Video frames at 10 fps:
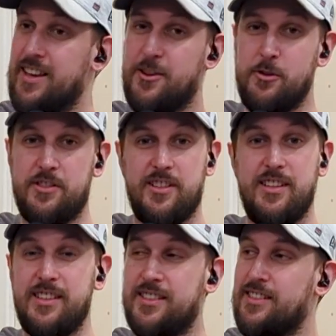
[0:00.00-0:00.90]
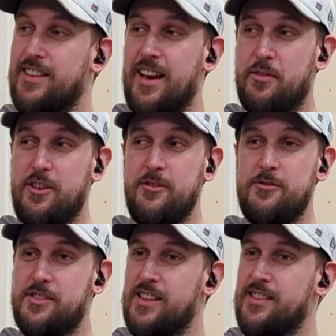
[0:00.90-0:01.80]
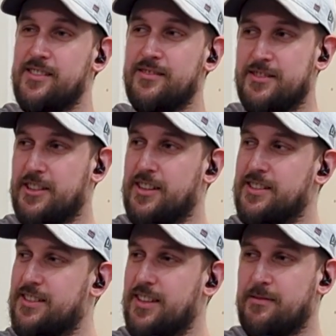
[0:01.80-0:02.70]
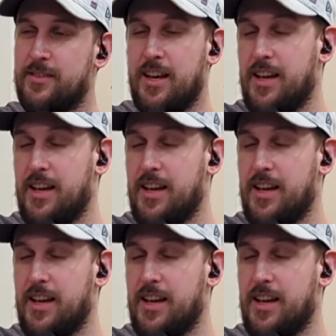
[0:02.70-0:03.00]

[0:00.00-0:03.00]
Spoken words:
he could statistically have a huge season. So let's see.